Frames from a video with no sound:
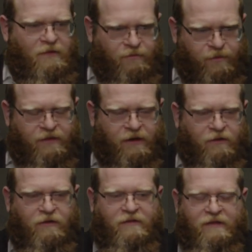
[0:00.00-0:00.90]
a
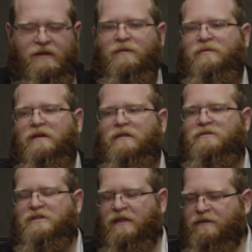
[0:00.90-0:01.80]
particular city, particular
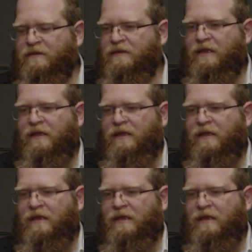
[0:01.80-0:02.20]
shtetl,